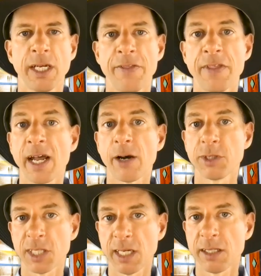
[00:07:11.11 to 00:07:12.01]
And then I
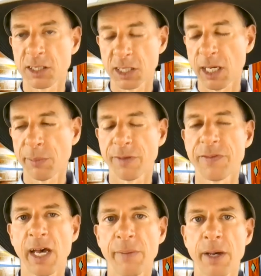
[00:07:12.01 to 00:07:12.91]
would say in this example of
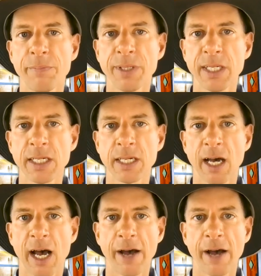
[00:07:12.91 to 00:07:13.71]
the MMB,